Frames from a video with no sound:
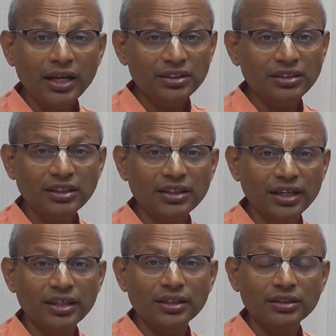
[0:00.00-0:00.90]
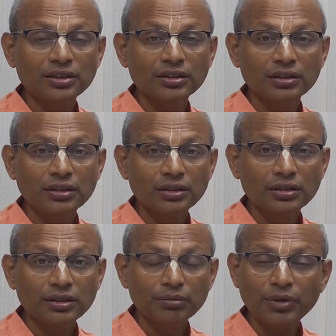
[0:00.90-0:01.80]
ancient days,
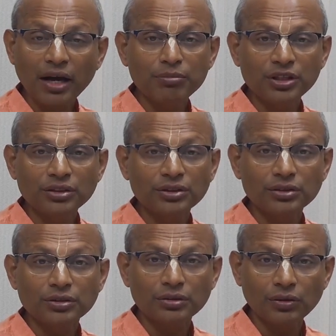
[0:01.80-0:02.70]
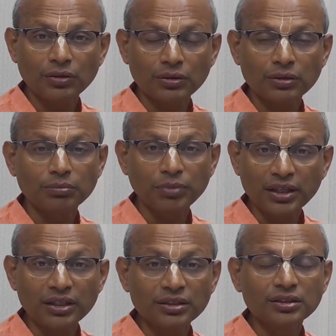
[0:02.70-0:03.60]
the Brahmins or
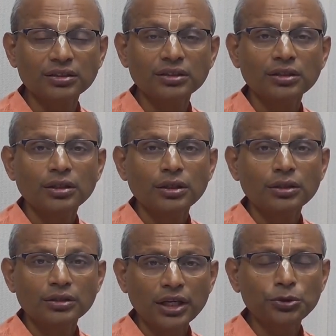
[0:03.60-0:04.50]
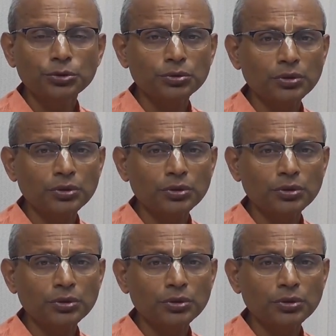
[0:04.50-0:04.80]
Pandits, they used to